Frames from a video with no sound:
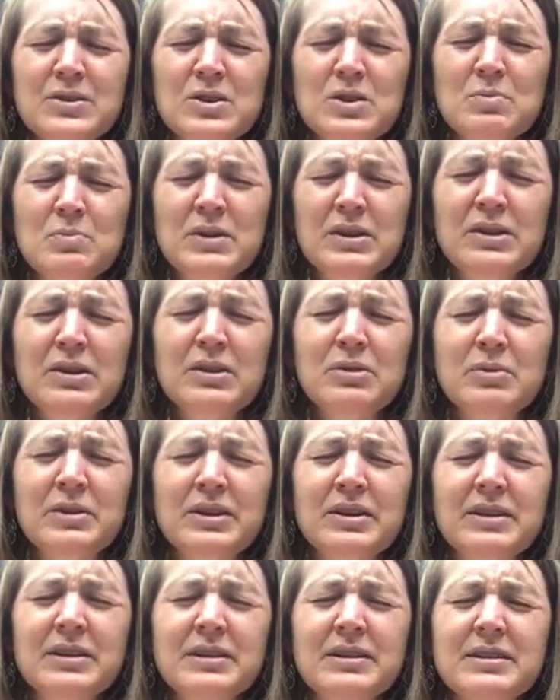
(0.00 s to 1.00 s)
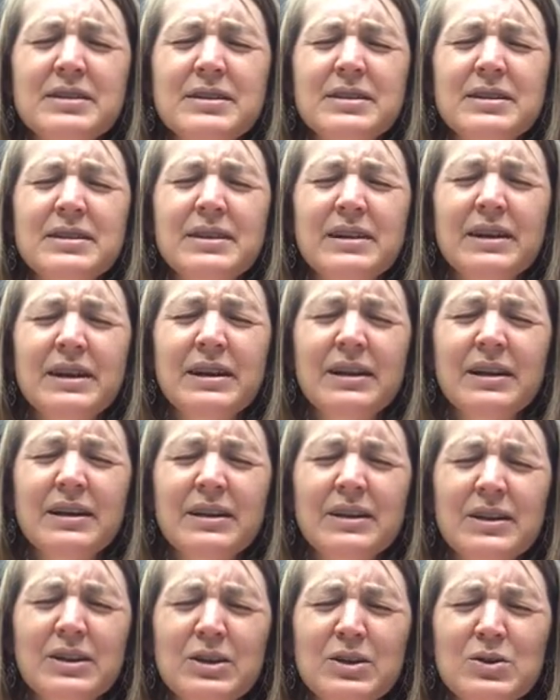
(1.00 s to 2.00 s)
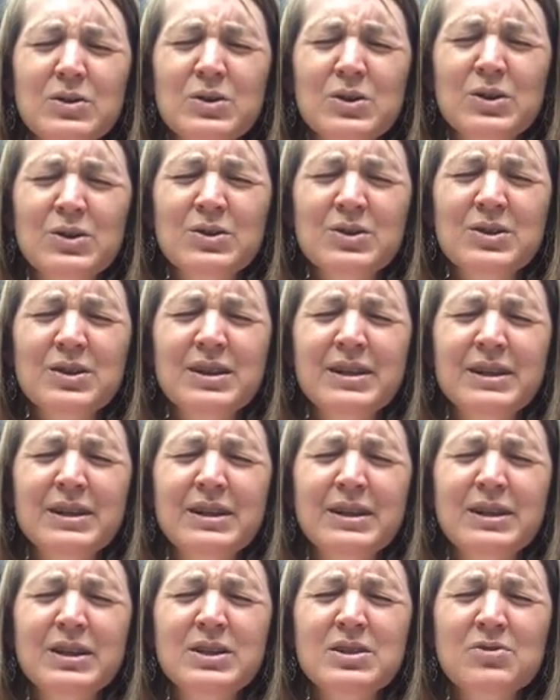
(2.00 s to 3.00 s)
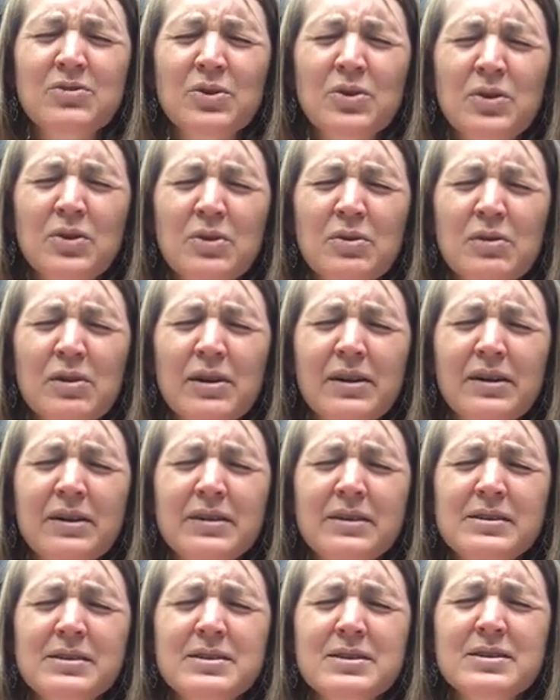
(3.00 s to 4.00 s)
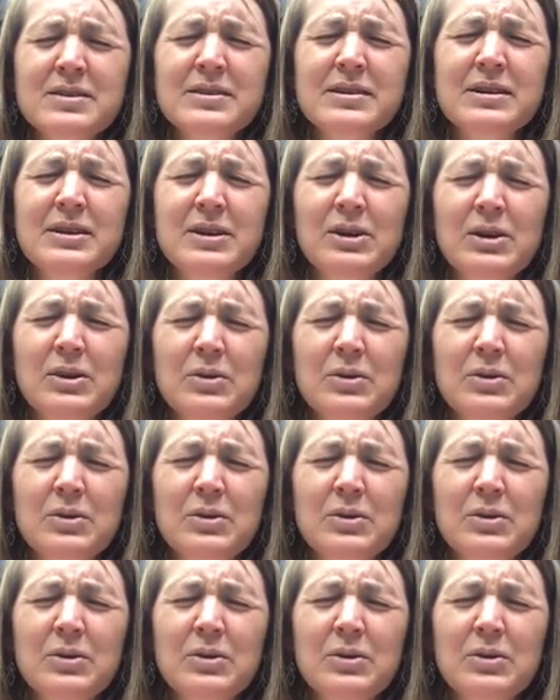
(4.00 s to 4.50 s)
The Spirit intercedes for us